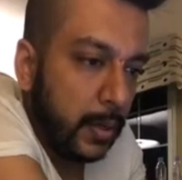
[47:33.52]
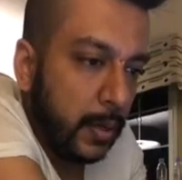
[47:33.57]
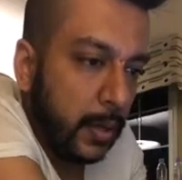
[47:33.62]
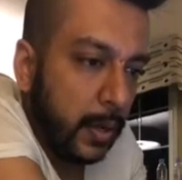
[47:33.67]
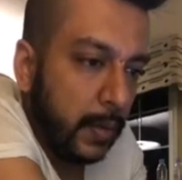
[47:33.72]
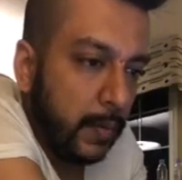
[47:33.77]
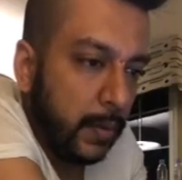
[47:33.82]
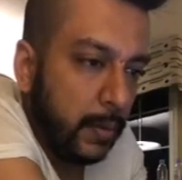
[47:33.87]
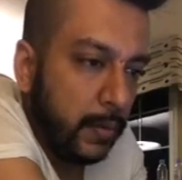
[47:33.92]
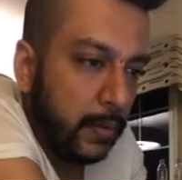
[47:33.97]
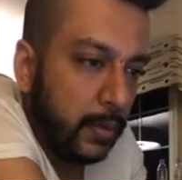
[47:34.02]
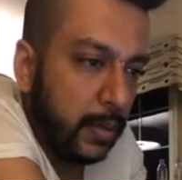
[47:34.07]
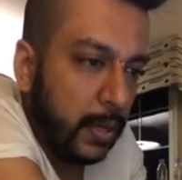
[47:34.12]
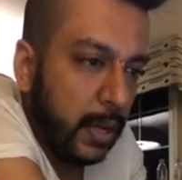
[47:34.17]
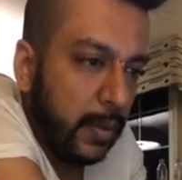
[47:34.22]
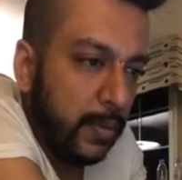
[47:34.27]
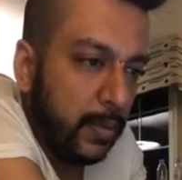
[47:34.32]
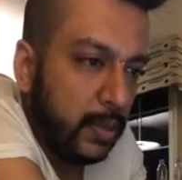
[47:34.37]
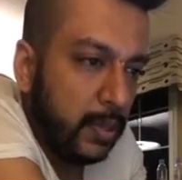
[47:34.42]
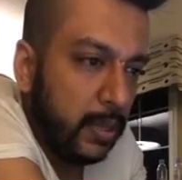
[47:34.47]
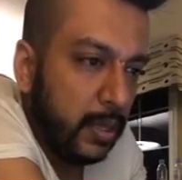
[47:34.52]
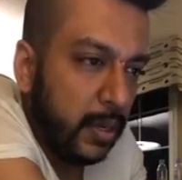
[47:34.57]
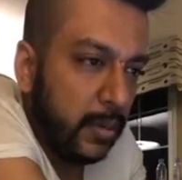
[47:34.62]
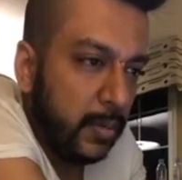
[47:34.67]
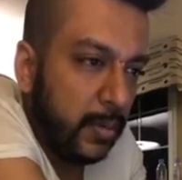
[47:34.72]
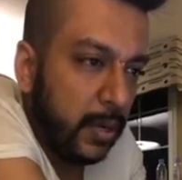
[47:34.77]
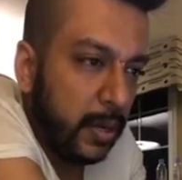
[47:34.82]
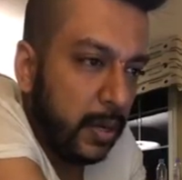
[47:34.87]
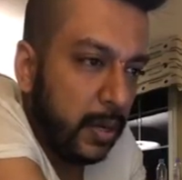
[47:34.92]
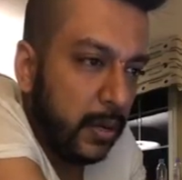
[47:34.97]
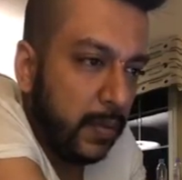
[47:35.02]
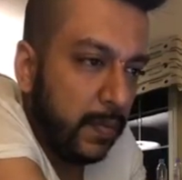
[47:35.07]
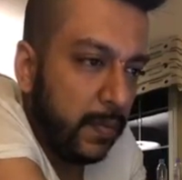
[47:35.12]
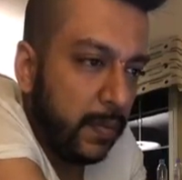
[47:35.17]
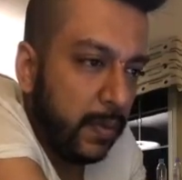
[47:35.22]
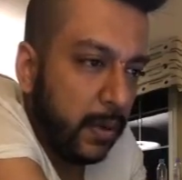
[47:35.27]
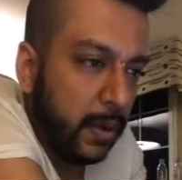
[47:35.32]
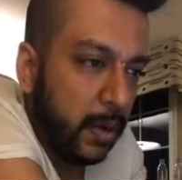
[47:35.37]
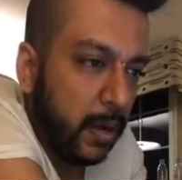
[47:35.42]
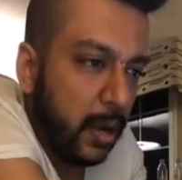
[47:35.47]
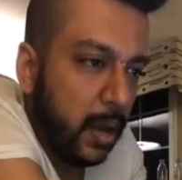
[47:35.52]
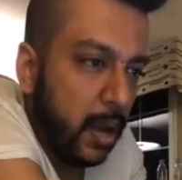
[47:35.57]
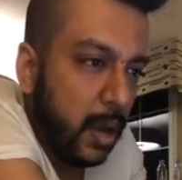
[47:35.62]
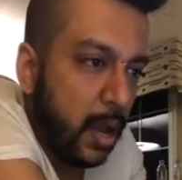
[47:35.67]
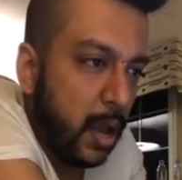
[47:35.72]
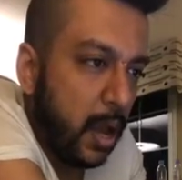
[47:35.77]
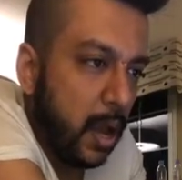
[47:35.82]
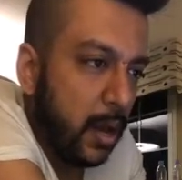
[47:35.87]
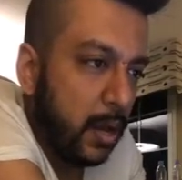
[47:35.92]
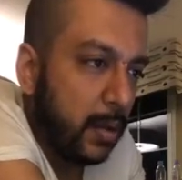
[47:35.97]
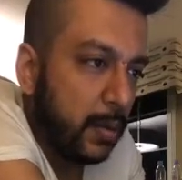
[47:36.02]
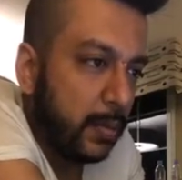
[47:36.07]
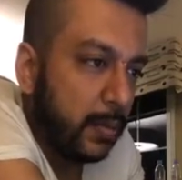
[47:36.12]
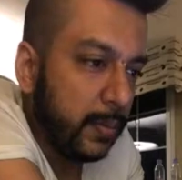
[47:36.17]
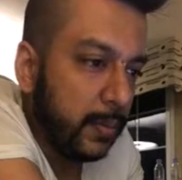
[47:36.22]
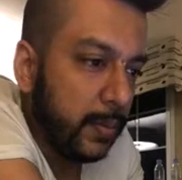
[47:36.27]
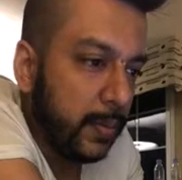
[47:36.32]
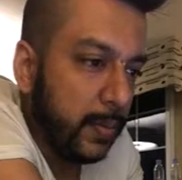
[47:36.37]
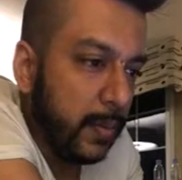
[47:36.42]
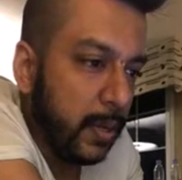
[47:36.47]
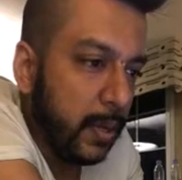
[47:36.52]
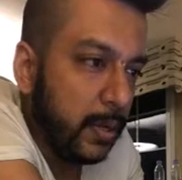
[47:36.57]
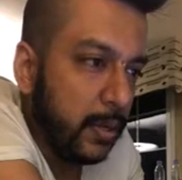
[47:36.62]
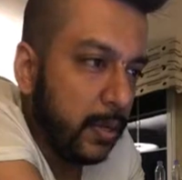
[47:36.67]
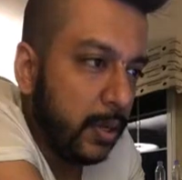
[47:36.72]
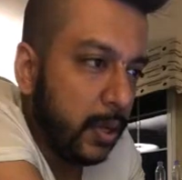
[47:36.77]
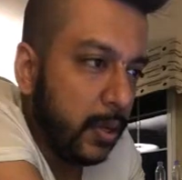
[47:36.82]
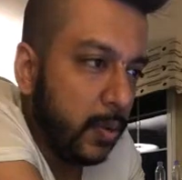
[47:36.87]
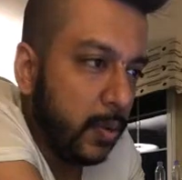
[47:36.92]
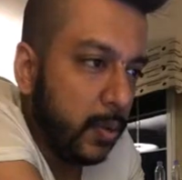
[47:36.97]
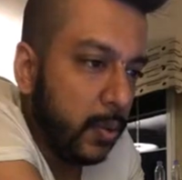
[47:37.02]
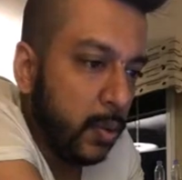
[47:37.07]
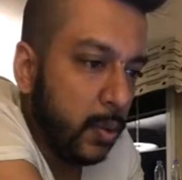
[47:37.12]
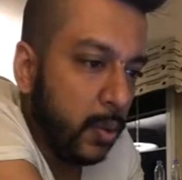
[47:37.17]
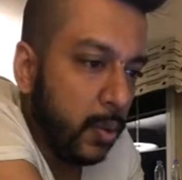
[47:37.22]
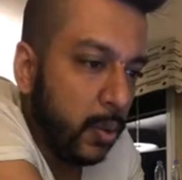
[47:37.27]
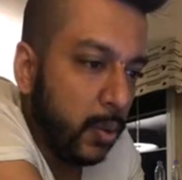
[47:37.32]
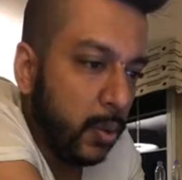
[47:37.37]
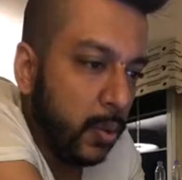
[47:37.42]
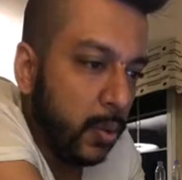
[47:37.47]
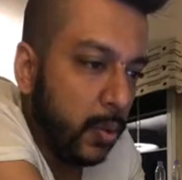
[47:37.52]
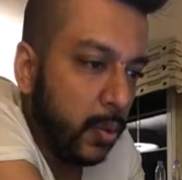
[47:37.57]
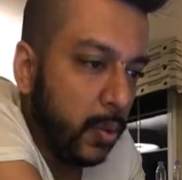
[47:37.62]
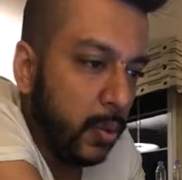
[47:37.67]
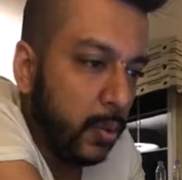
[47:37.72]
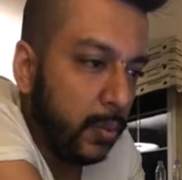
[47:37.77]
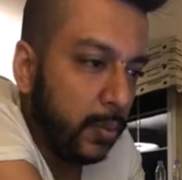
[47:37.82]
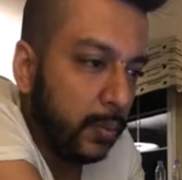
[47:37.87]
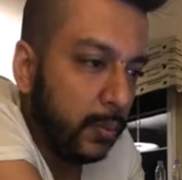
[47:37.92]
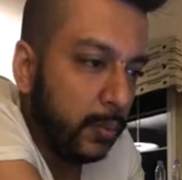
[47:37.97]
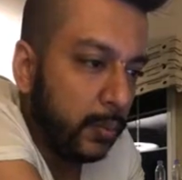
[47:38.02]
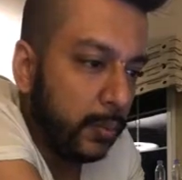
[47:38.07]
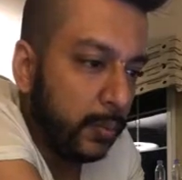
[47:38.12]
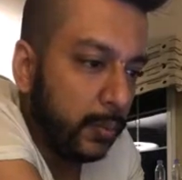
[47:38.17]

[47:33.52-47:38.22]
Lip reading: Okay, what's the name of the singer, man? I forgot. Gotcha. Ooh.